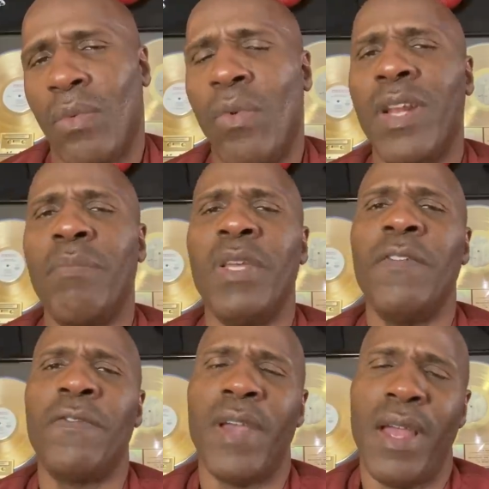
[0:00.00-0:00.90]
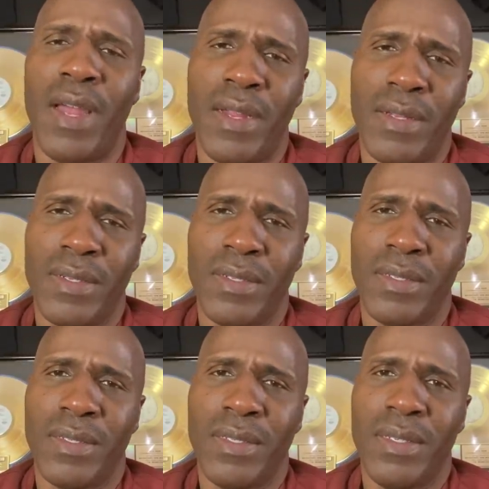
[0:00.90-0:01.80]
Would it be fair
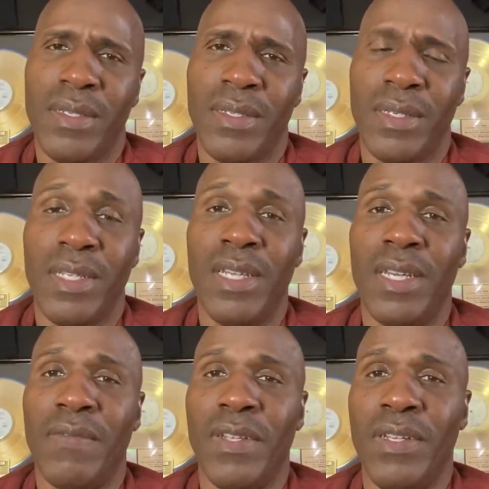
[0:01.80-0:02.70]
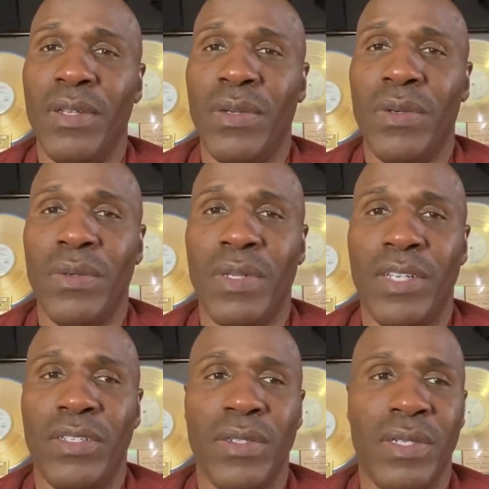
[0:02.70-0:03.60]
to give the dude
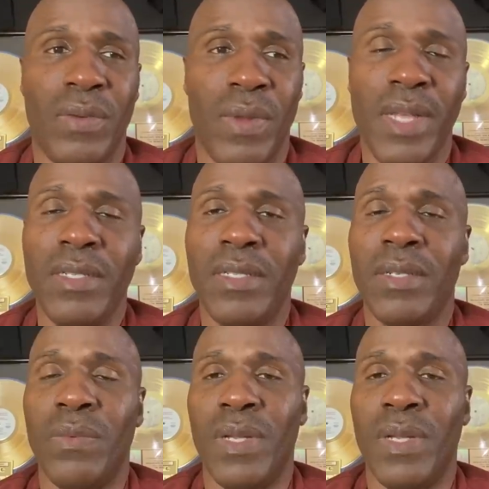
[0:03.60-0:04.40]
that you're in a relationship